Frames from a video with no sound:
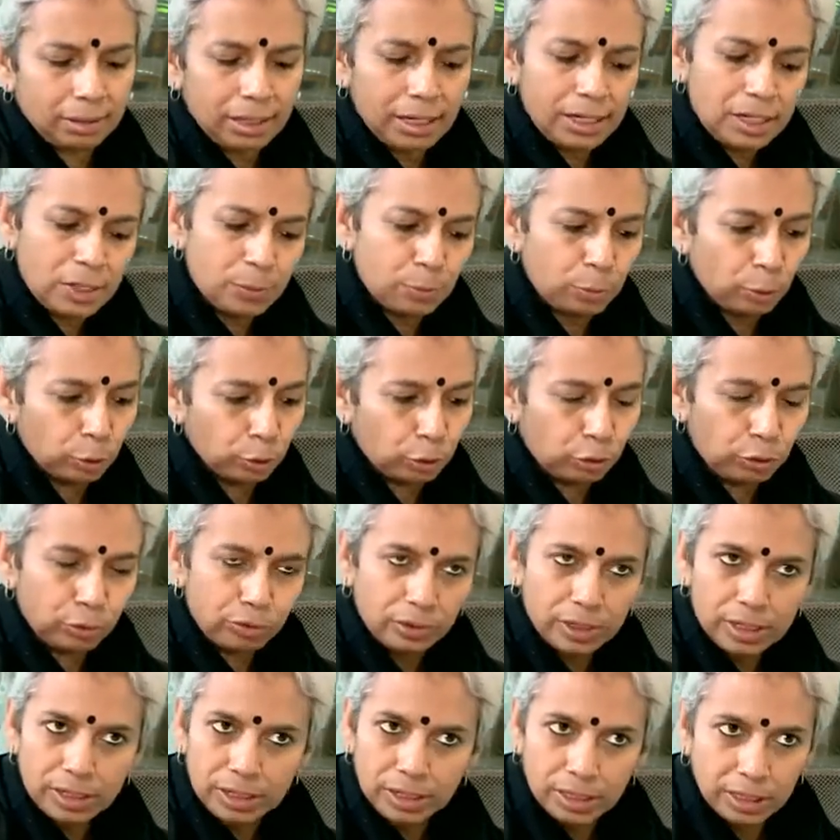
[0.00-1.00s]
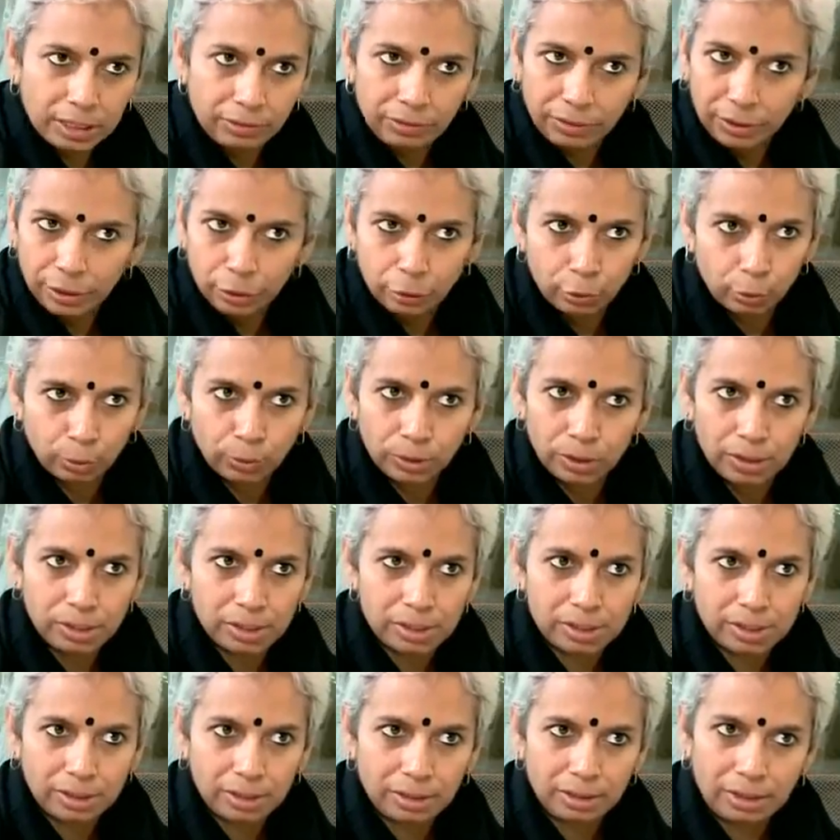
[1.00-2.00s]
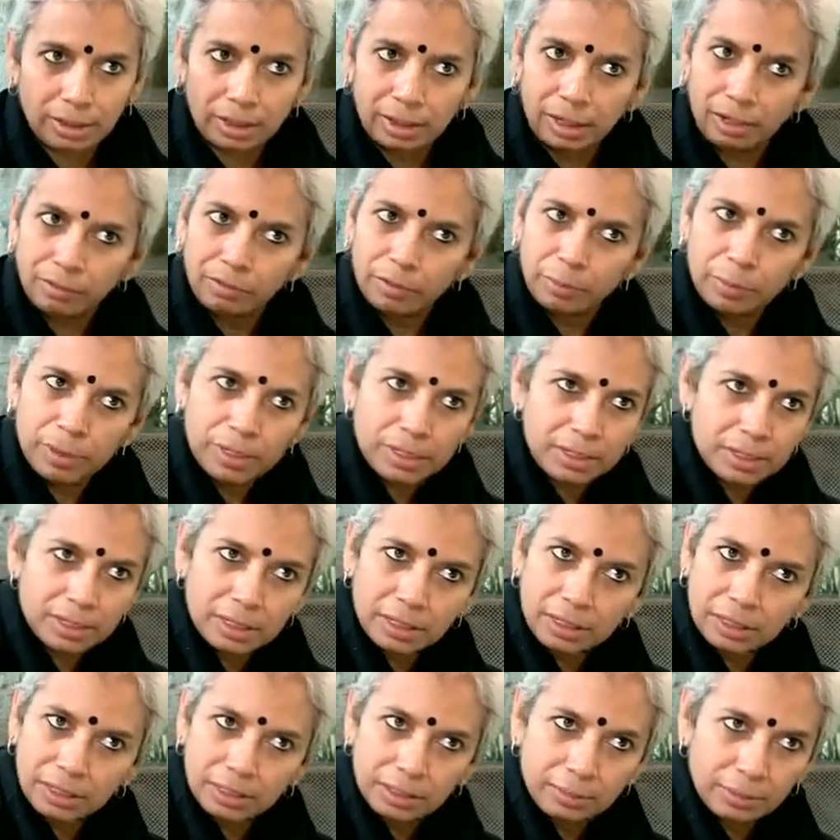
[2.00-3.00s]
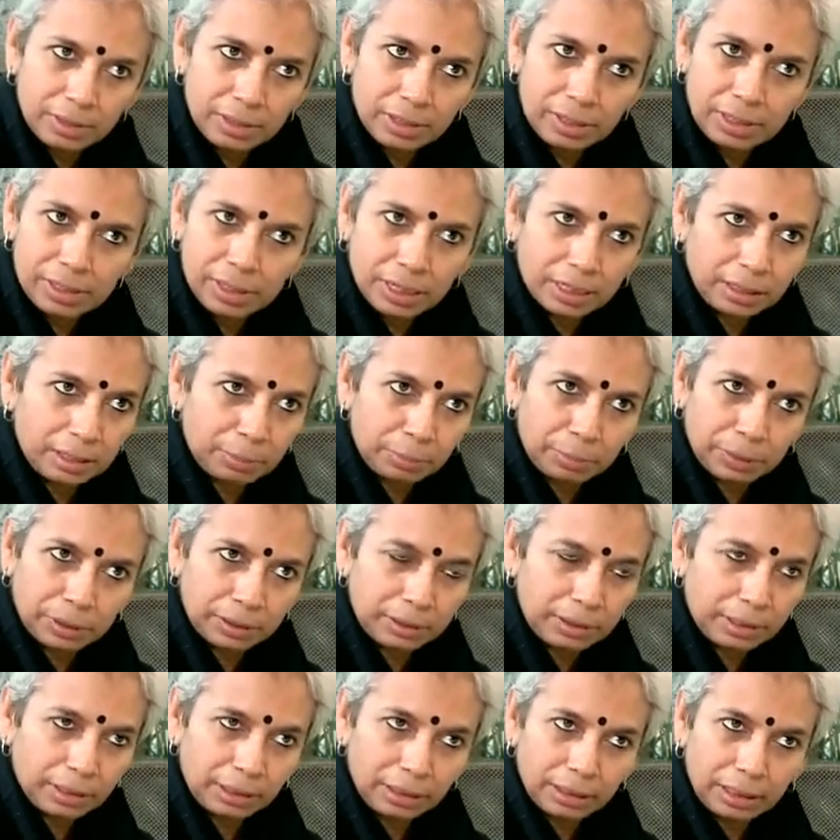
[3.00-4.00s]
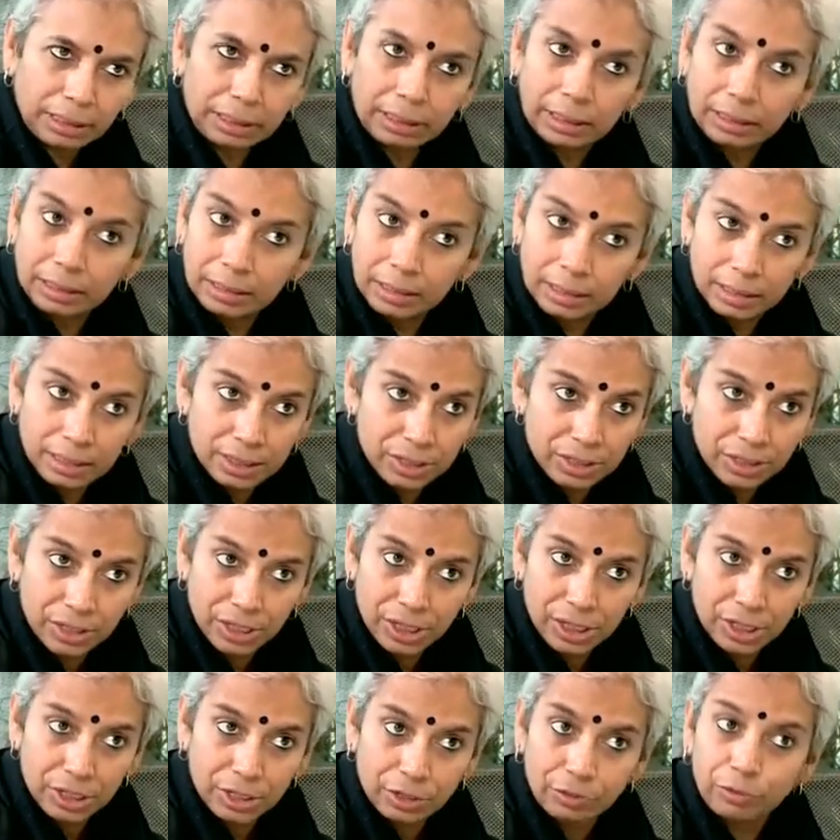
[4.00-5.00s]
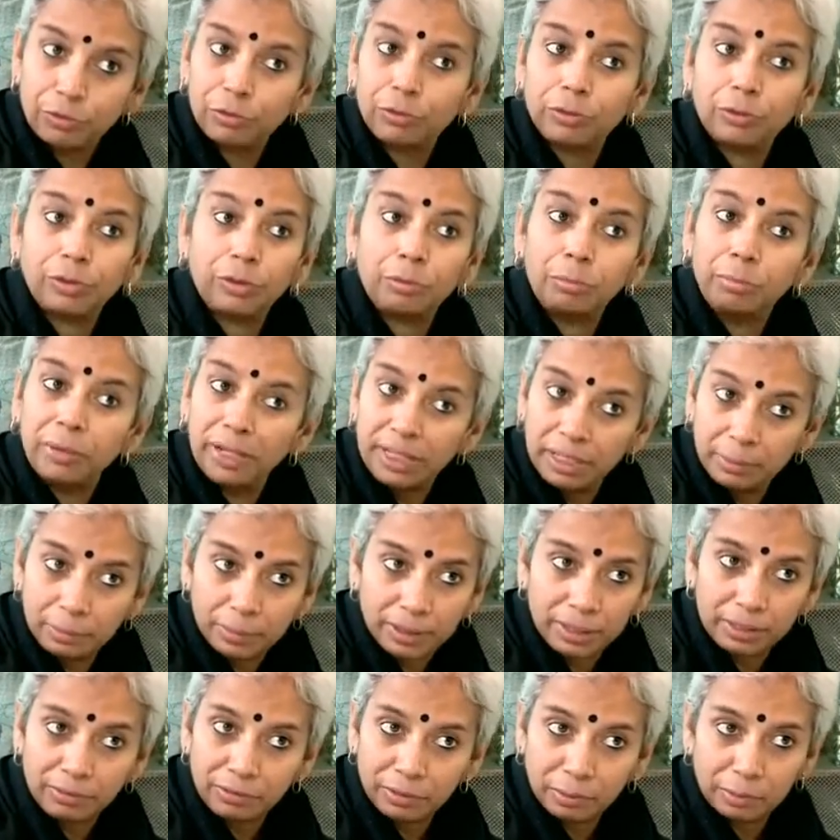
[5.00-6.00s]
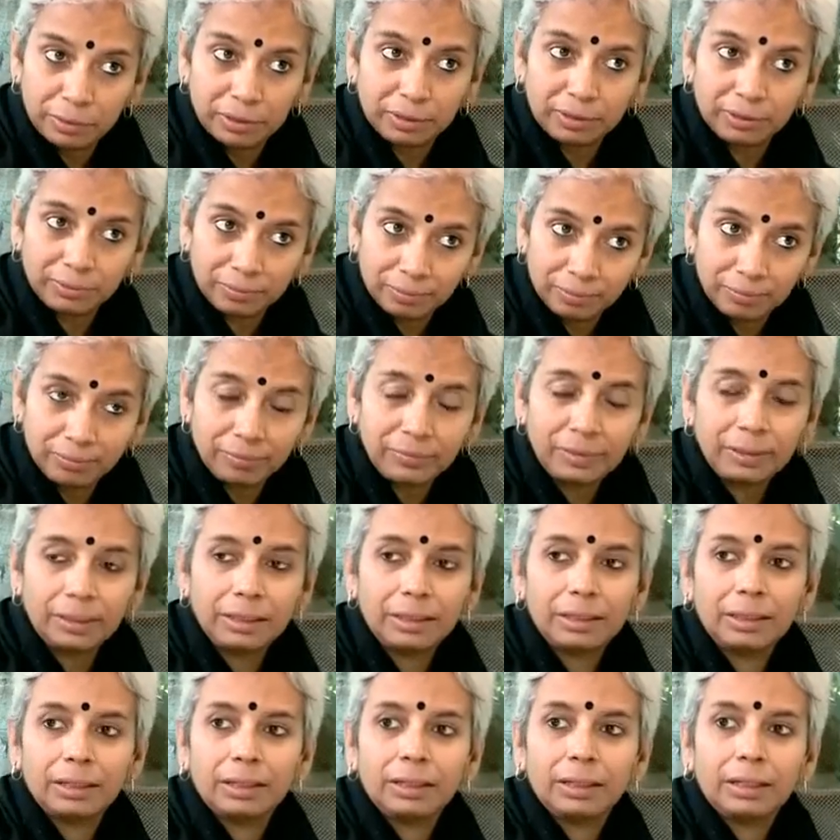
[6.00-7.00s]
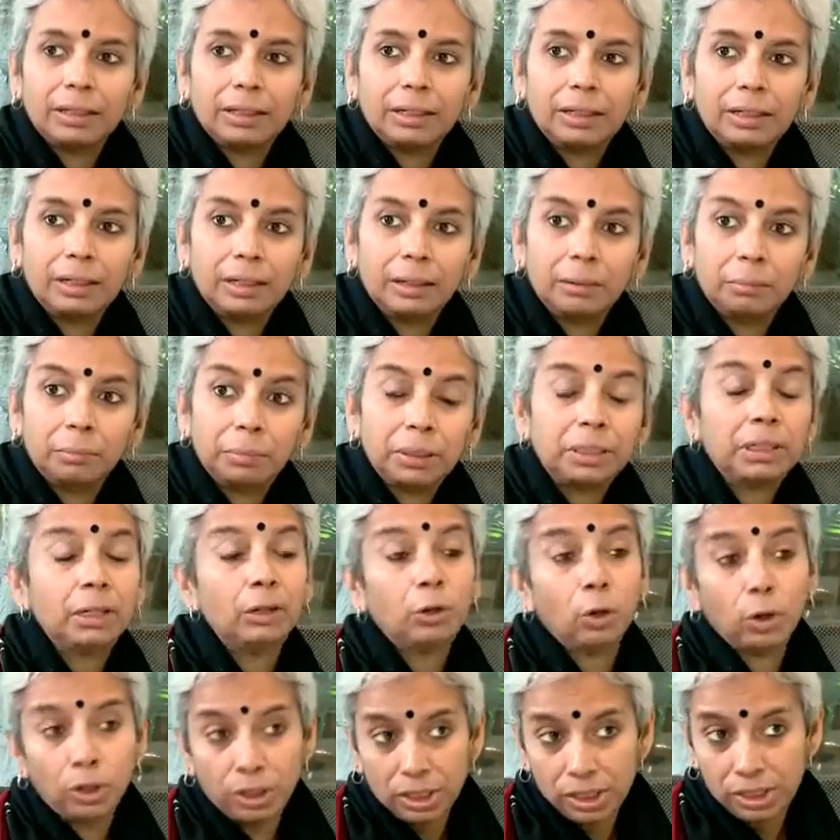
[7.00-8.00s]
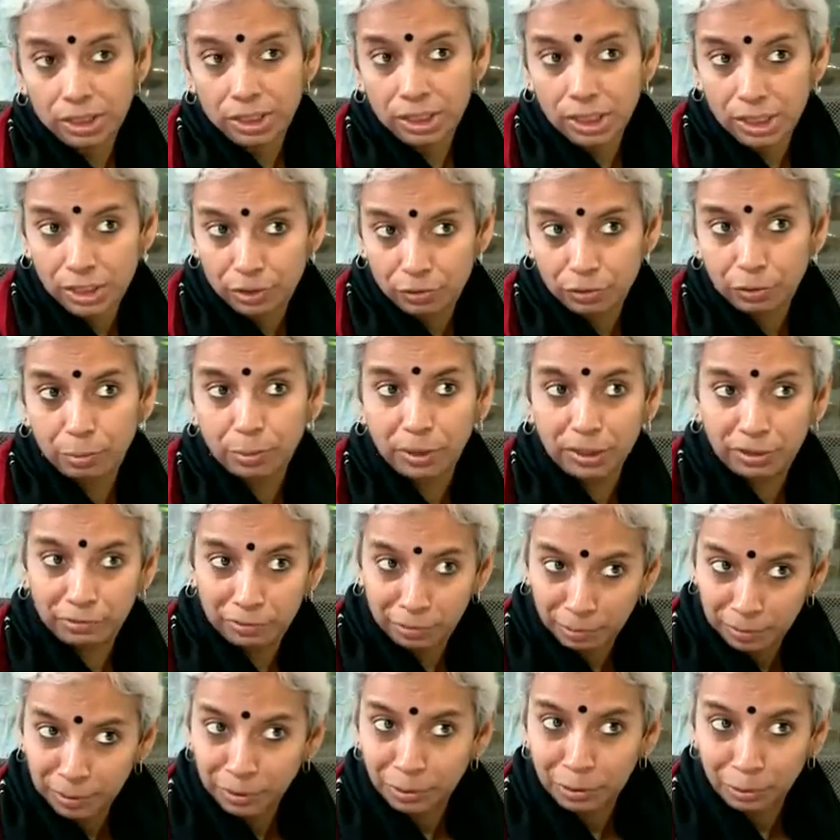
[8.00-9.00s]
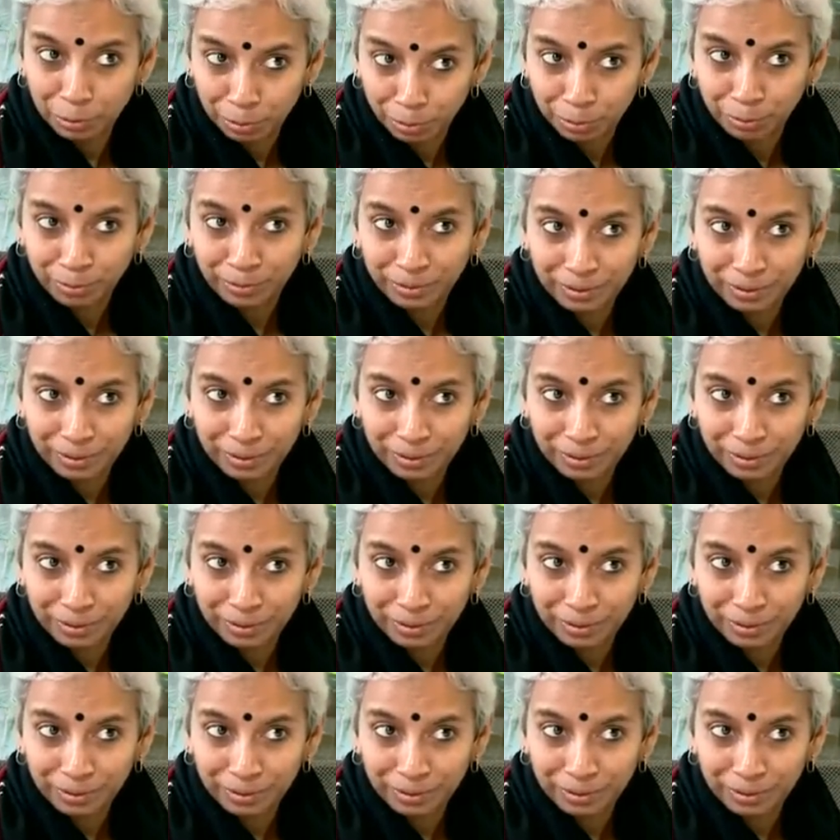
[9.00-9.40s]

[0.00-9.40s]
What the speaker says: it's both. You are still living in two worlds. There are women still inside the parda, and nothing has changed for many, many women. But a lot has changed for many women too.